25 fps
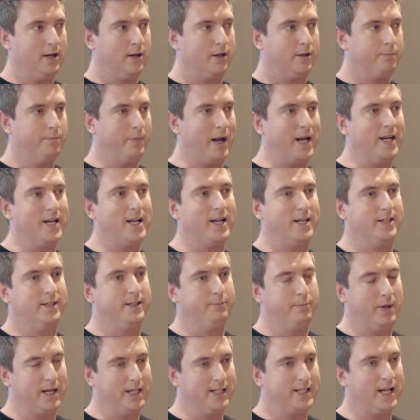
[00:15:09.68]

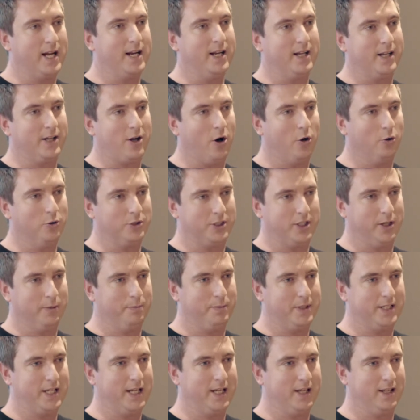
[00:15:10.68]
maintaining culture,
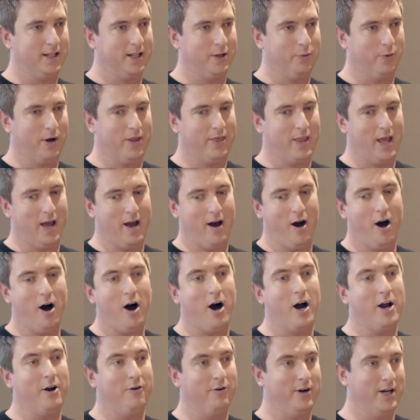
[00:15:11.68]
particularly when they're
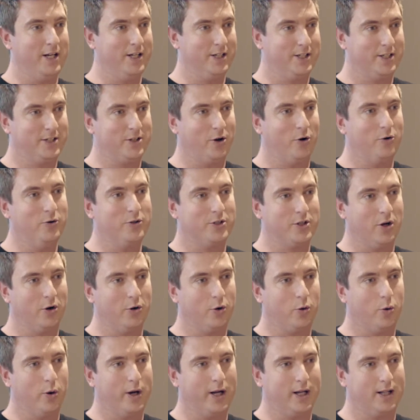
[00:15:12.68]
hiring so
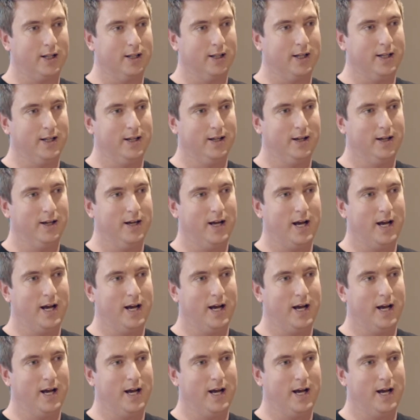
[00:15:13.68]
quickly